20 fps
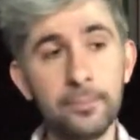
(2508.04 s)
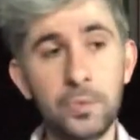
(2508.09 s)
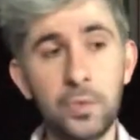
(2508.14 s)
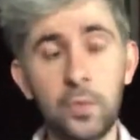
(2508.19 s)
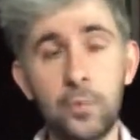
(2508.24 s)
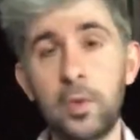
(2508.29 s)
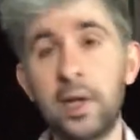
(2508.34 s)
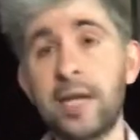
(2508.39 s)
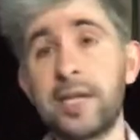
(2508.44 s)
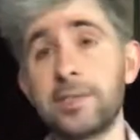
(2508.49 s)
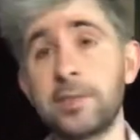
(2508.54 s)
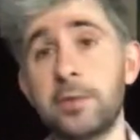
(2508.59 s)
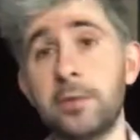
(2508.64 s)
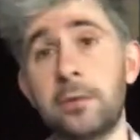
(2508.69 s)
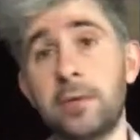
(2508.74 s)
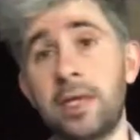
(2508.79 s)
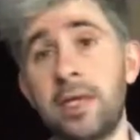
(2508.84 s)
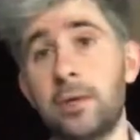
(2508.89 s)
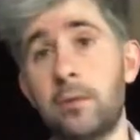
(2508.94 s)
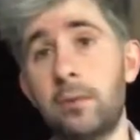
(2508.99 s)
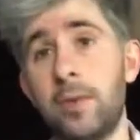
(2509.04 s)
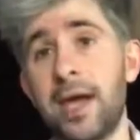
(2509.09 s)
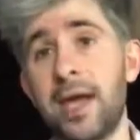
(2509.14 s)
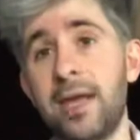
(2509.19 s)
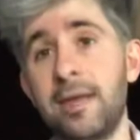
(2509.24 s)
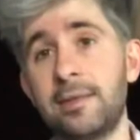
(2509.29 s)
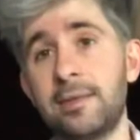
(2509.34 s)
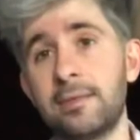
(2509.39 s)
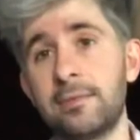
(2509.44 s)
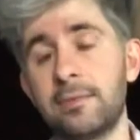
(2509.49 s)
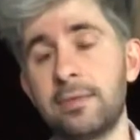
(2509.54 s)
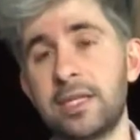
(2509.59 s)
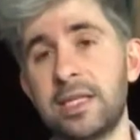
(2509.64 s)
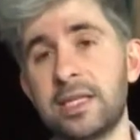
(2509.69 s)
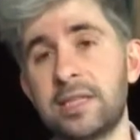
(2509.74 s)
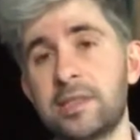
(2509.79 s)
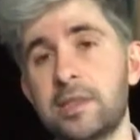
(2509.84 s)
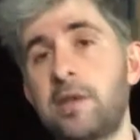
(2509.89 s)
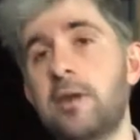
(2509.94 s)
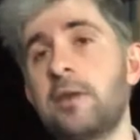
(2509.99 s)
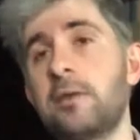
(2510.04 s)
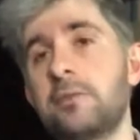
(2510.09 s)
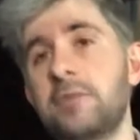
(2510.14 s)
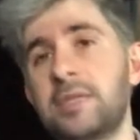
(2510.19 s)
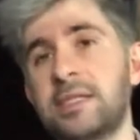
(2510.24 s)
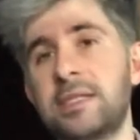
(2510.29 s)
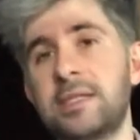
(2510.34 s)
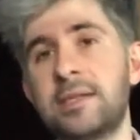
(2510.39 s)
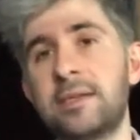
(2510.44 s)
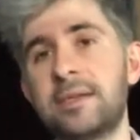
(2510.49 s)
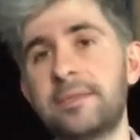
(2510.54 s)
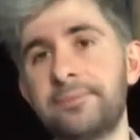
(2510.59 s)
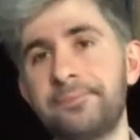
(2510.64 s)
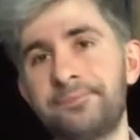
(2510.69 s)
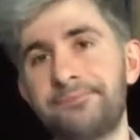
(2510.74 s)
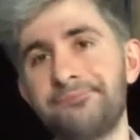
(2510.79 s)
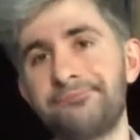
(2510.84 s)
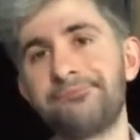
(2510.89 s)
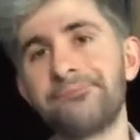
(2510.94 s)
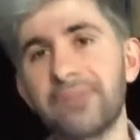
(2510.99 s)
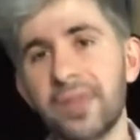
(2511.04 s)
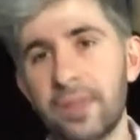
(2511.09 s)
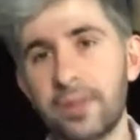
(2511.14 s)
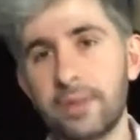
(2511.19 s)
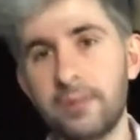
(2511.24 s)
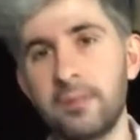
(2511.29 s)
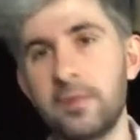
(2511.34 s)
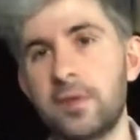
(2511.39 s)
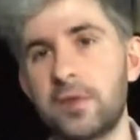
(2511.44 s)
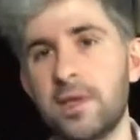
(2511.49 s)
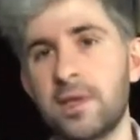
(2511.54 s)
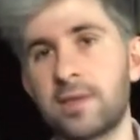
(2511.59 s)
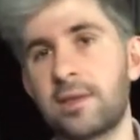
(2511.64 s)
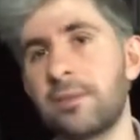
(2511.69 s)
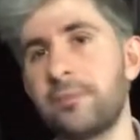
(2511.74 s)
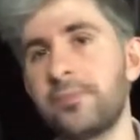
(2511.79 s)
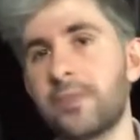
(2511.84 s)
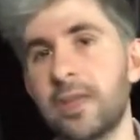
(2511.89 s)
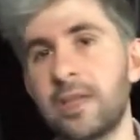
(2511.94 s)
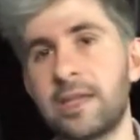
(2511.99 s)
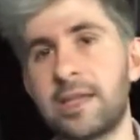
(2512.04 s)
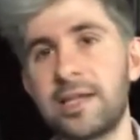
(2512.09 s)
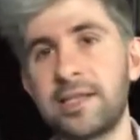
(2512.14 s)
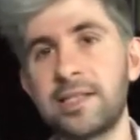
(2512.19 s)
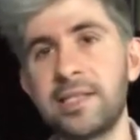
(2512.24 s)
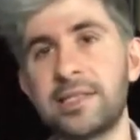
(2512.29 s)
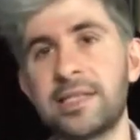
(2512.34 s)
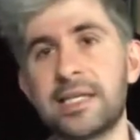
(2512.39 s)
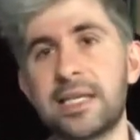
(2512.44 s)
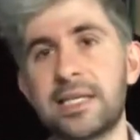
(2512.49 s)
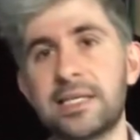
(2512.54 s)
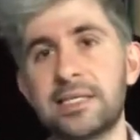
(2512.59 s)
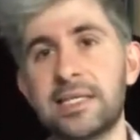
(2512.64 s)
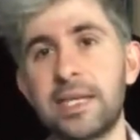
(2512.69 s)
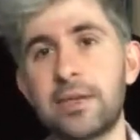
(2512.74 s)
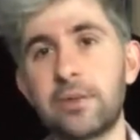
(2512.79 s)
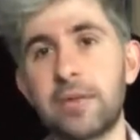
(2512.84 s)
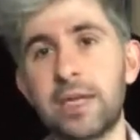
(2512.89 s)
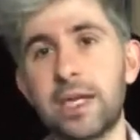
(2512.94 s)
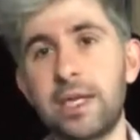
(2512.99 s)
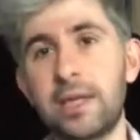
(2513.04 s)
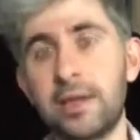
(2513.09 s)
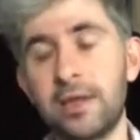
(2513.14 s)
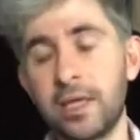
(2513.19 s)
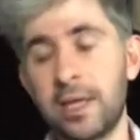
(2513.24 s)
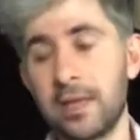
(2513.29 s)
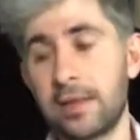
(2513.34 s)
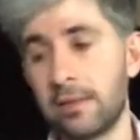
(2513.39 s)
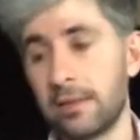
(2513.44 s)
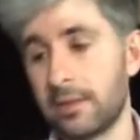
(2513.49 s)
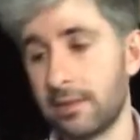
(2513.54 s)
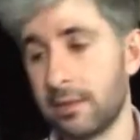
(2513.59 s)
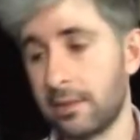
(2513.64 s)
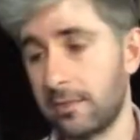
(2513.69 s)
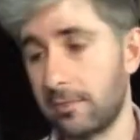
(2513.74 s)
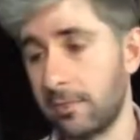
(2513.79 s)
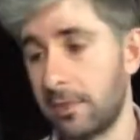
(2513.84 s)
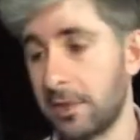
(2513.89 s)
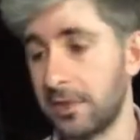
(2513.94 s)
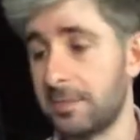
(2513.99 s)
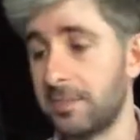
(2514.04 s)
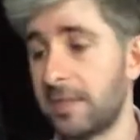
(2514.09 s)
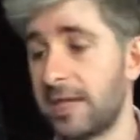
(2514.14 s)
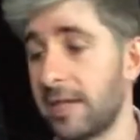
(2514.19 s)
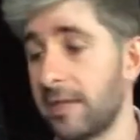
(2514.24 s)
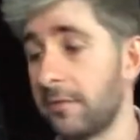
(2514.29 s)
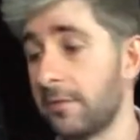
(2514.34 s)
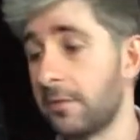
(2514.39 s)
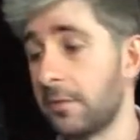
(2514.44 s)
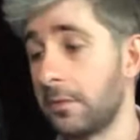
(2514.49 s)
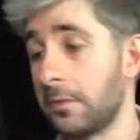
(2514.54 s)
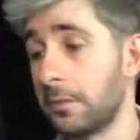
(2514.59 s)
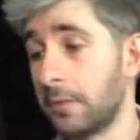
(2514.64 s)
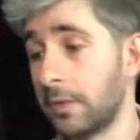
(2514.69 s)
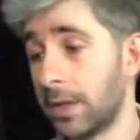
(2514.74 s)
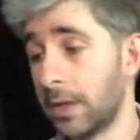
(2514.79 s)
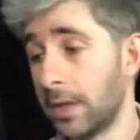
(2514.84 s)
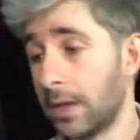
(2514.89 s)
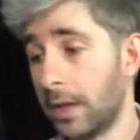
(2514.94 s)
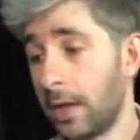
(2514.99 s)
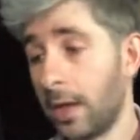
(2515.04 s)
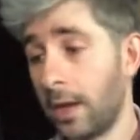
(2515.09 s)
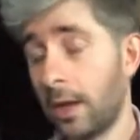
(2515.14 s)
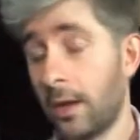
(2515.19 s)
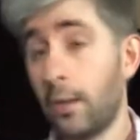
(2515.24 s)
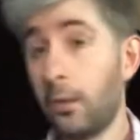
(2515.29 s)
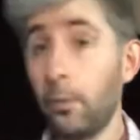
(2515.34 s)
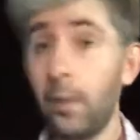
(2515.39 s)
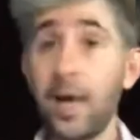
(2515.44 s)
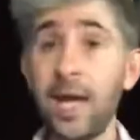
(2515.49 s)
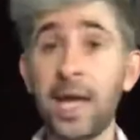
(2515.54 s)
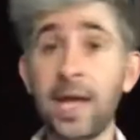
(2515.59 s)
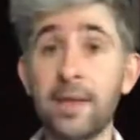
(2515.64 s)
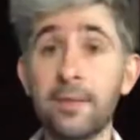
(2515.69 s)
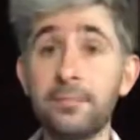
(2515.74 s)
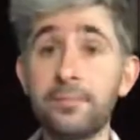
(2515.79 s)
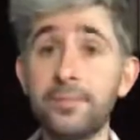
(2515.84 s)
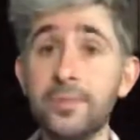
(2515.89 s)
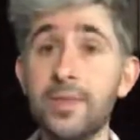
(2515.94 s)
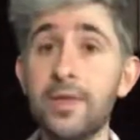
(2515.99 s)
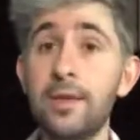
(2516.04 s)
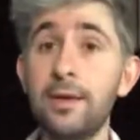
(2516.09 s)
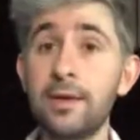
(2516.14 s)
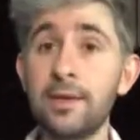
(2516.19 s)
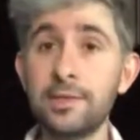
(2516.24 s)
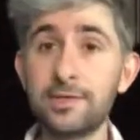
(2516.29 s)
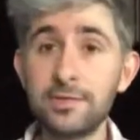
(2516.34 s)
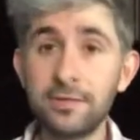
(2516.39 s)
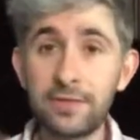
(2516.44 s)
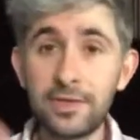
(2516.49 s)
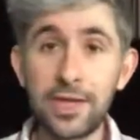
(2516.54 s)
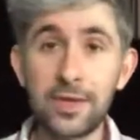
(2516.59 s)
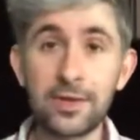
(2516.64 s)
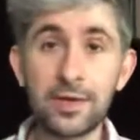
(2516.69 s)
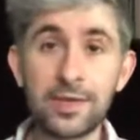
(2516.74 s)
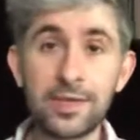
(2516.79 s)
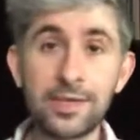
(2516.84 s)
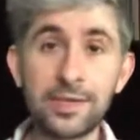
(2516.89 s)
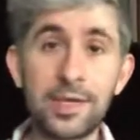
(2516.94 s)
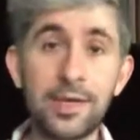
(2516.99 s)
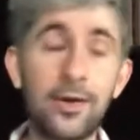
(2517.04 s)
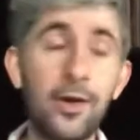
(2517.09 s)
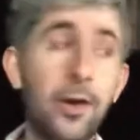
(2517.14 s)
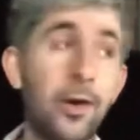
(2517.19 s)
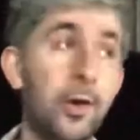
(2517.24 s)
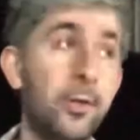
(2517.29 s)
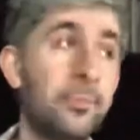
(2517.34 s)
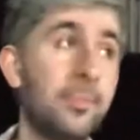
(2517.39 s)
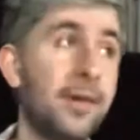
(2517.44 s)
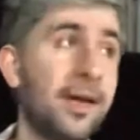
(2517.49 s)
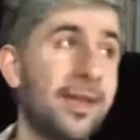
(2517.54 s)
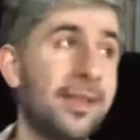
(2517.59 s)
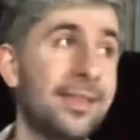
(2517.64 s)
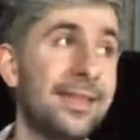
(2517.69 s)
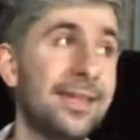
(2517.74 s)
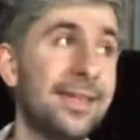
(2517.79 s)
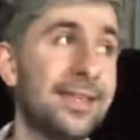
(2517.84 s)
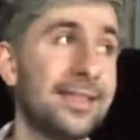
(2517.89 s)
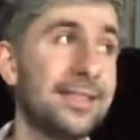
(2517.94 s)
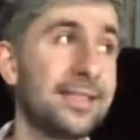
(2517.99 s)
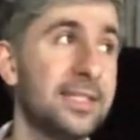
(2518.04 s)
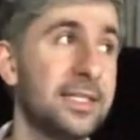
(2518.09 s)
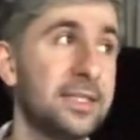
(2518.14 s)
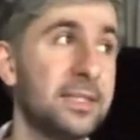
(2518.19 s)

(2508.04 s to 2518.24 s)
what I do in a way that really serves the music and the artistic integrity in the most meaningful way. Learning to flourish at home, I think, it's